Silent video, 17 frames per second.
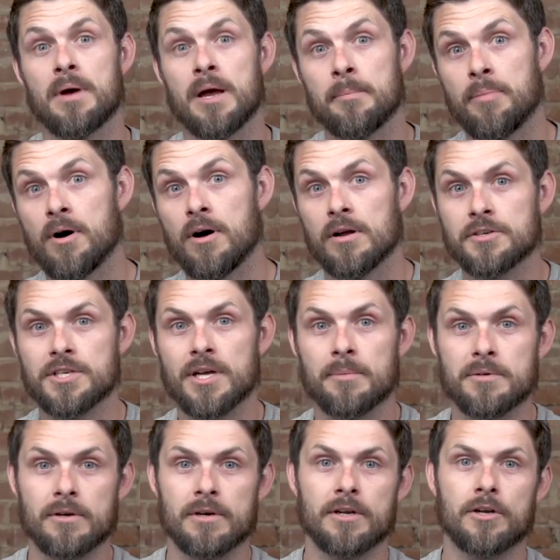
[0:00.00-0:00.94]
my pawn
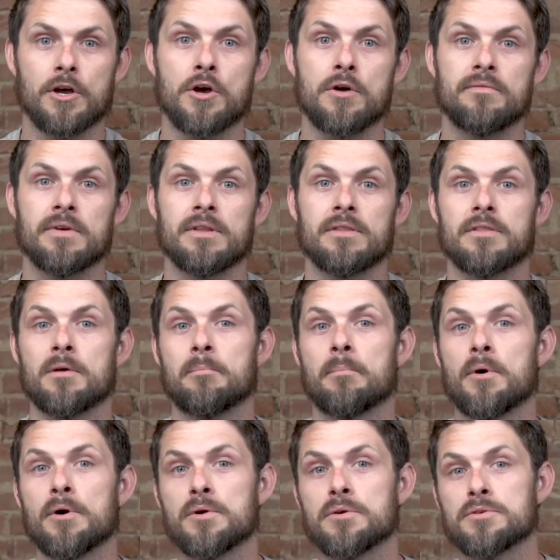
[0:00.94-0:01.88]
shop during COVID the
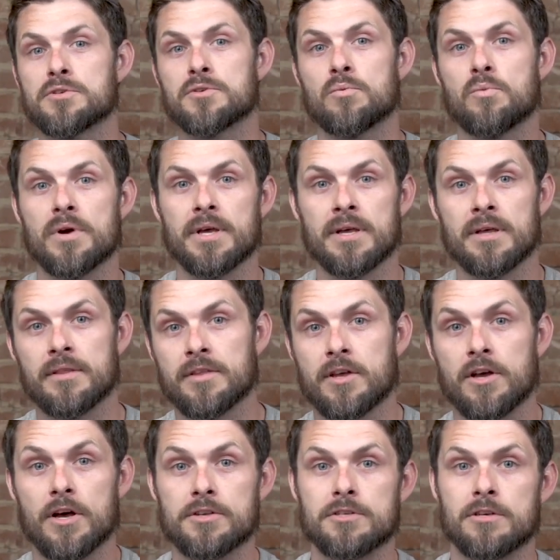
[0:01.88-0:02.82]
most with
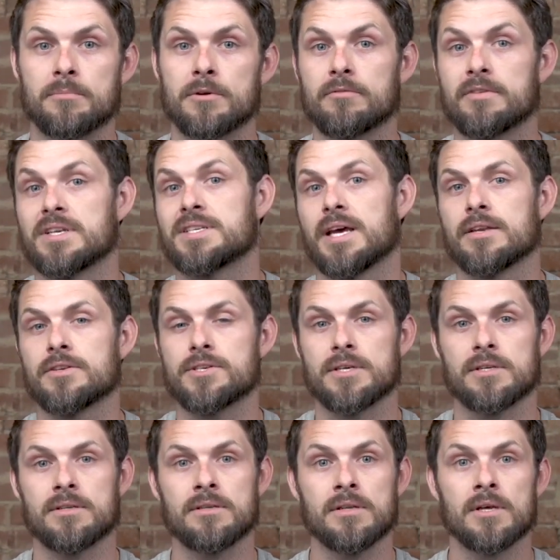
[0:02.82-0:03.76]
customer
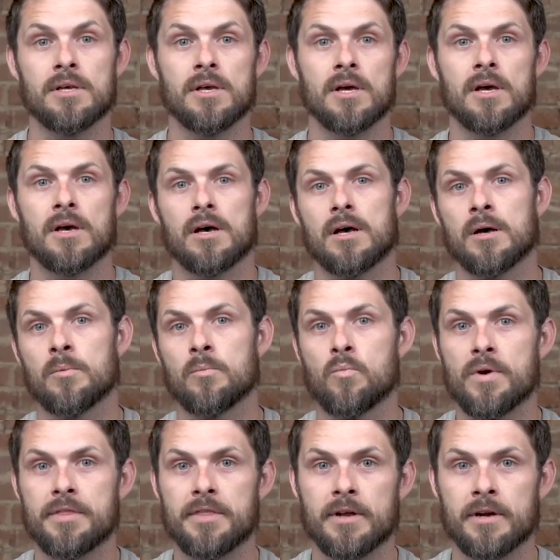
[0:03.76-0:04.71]
retention. Um,
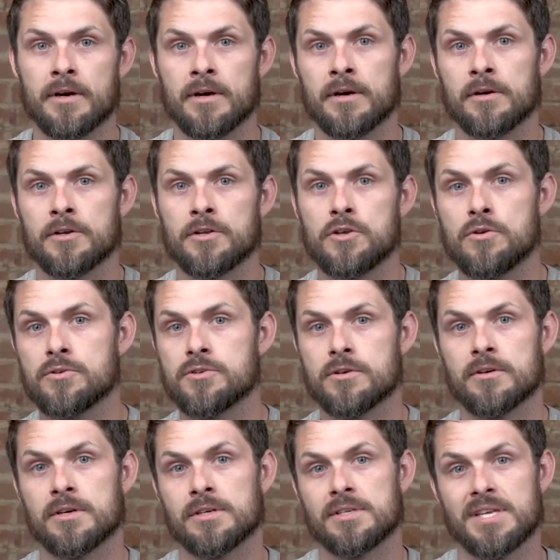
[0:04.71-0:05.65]
with their
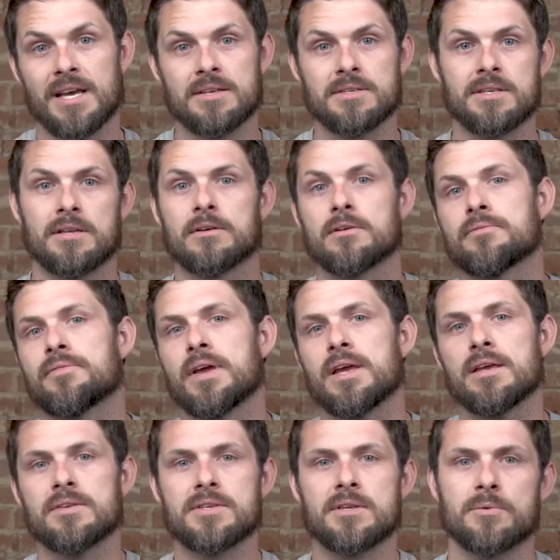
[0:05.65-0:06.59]
user and text
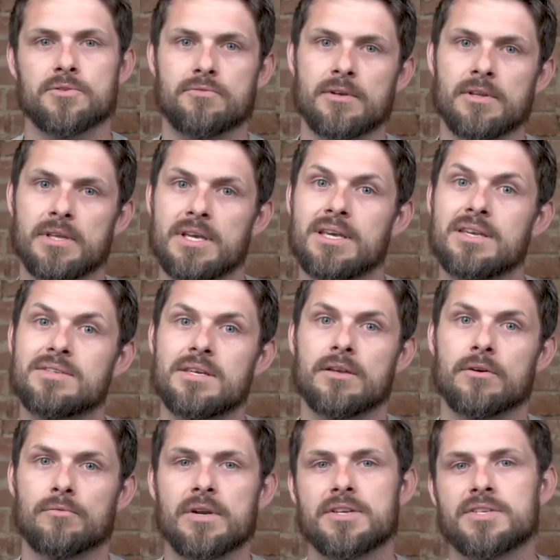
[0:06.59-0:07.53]
interface, it was really easy
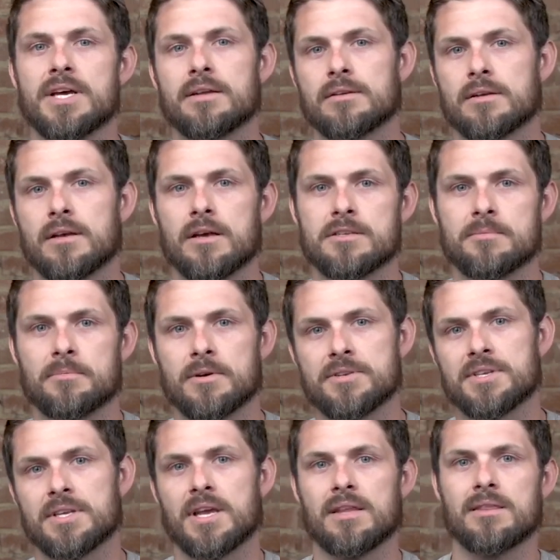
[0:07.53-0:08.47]
to reach out to
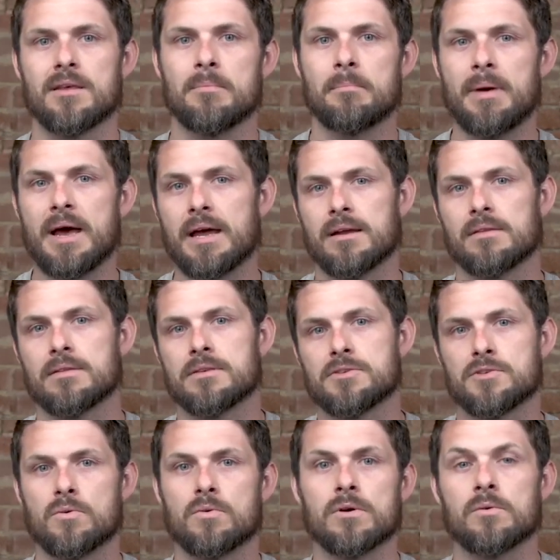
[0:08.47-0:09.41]
customers and get them back in the
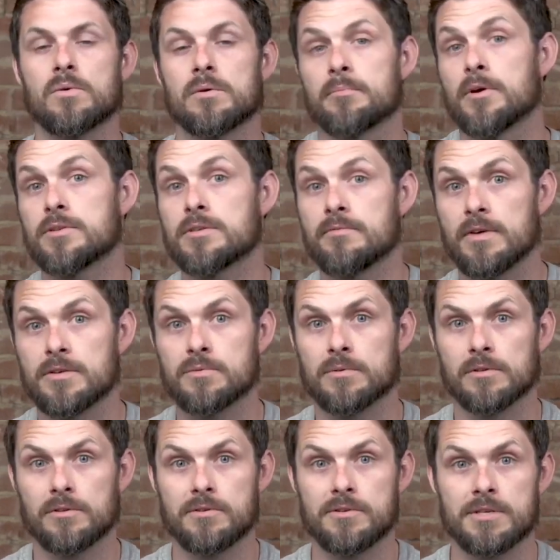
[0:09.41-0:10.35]
store when most of us
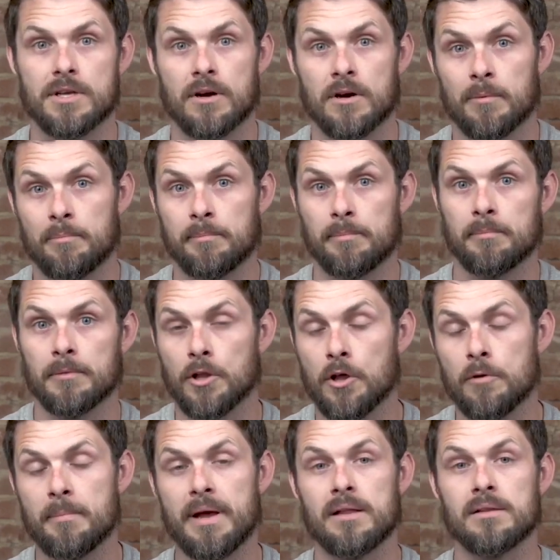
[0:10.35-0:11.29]
were losing our
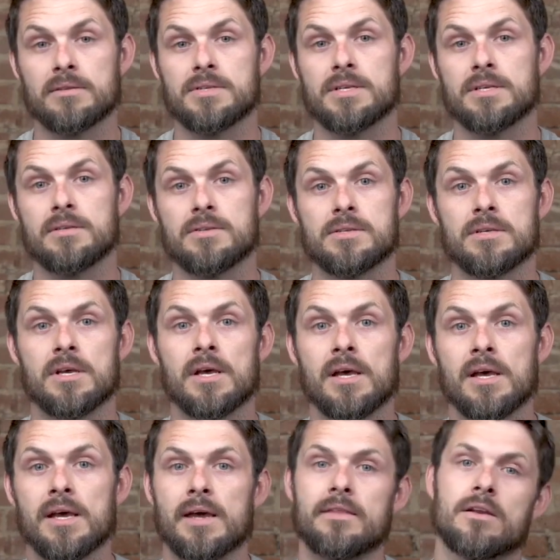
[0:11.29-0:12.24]
loan balances.
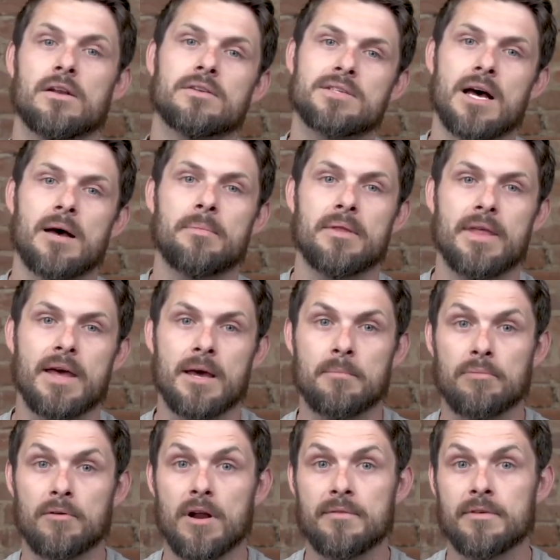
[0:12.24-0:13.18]
And then on top of
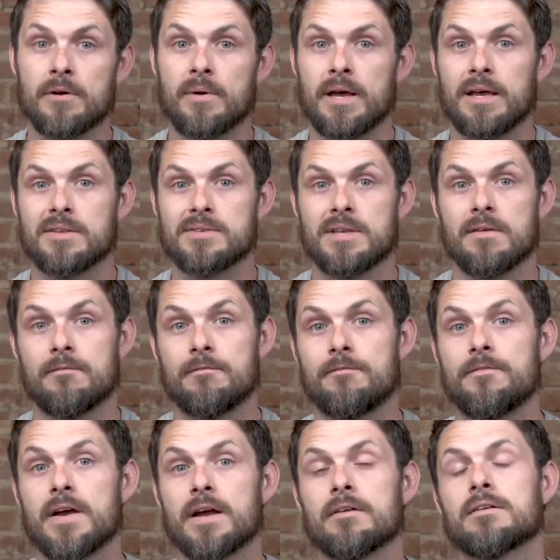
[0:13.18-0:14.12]
that, Bravo has a
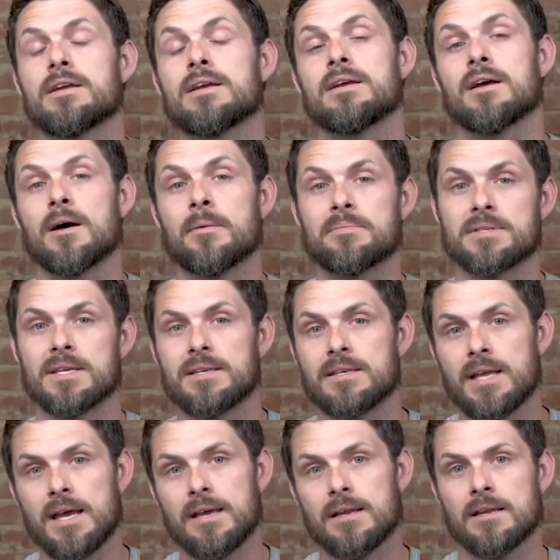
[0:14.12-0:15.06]
very up to
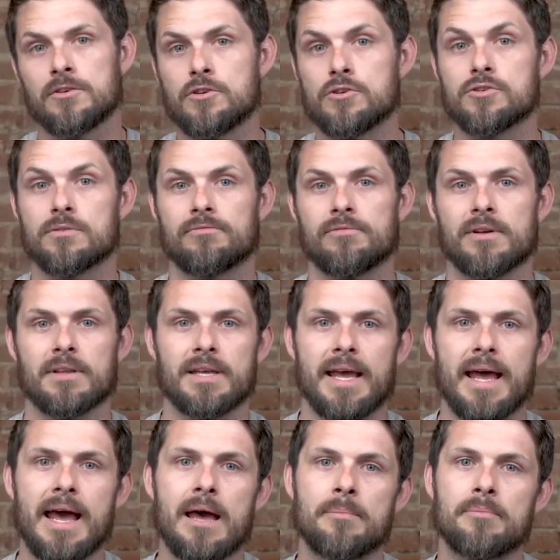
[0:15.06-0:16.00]
date and user
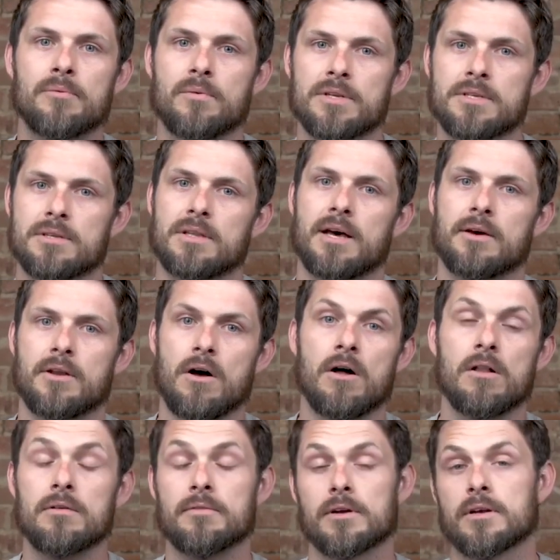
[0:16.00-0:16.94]
friendly app, which allowed
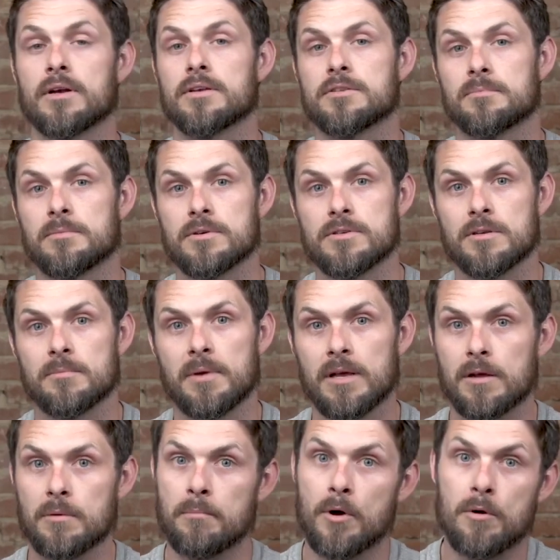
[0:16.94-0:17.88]
all of our customers to
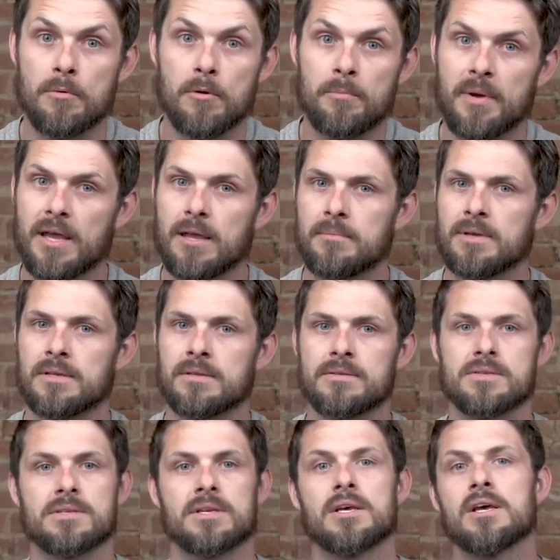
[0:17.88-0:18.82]
make mobile
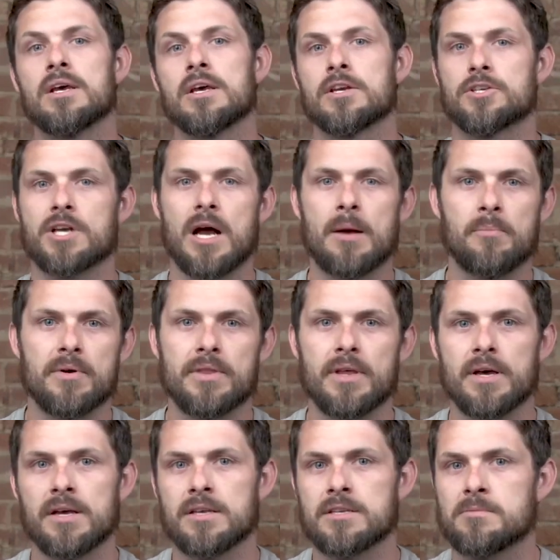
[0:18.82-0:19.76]
payments, shop with
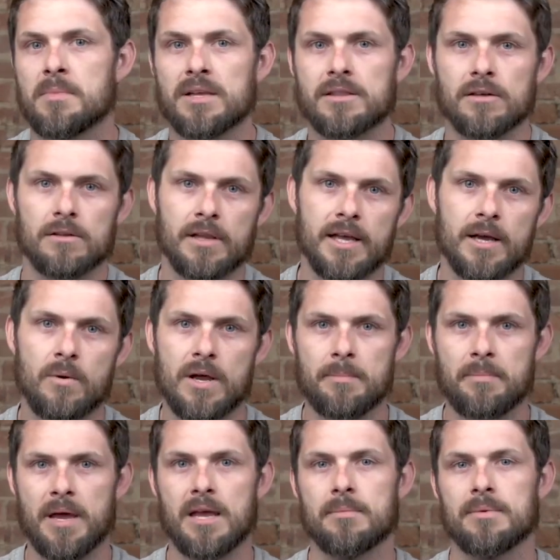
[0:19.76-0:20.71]
us, make their
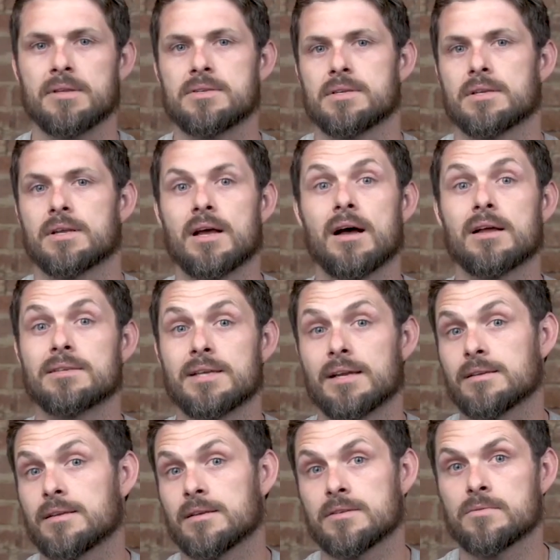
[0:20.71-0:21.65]
layaway payments, and
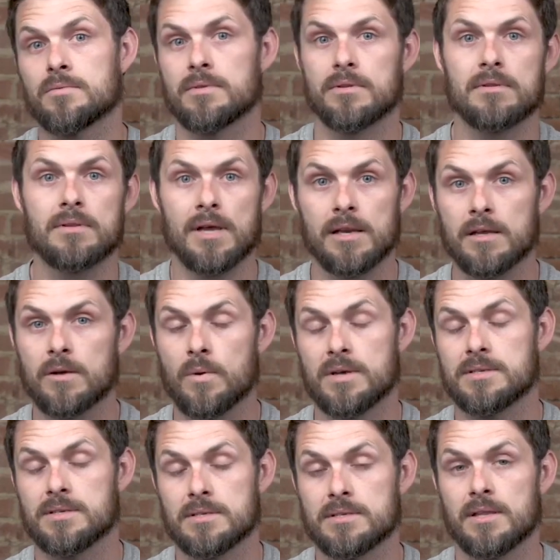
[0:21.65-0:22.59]
contact us with any
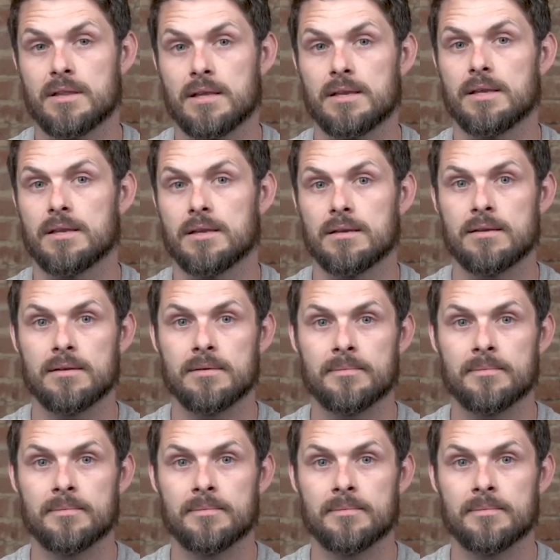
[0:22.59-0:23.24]
questions that they needed.